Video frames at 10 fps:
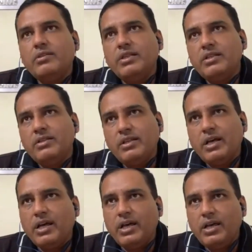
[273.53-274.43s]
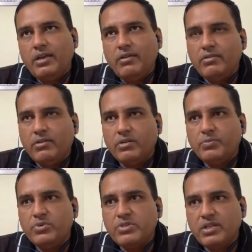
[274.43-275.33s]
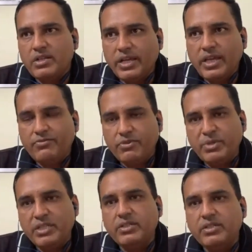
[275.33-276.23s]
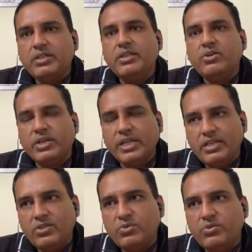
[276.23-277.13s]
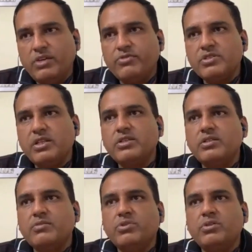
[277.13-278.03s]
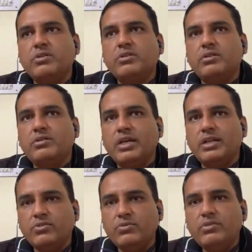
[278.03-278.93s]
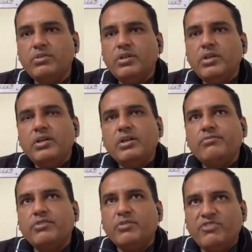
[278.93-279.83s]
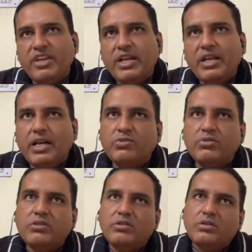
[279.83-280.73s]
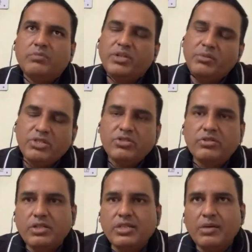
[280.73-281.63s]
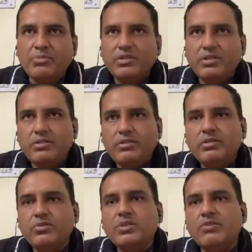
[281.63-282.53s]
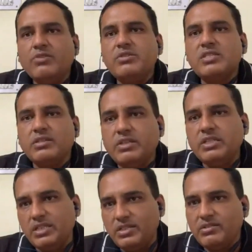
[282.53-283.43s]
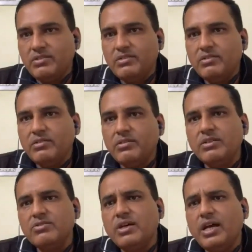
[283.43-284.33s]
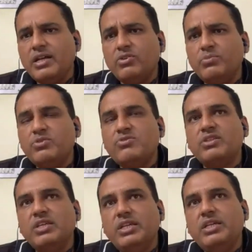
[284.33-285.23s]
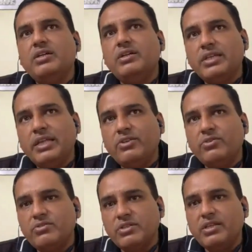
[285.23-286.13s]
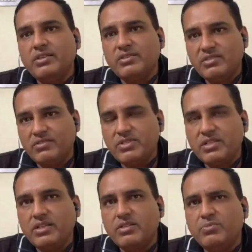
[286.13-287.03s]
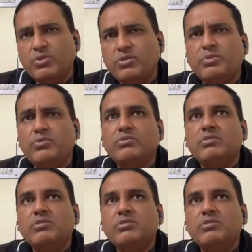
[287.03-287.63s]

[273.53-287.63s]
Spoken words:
Then I got posted again for my third tenure again to Air Force Selection Board Dehradun. From where I took premature retirement in 2017. So I had almost 3 tenures in Service Selection Board, about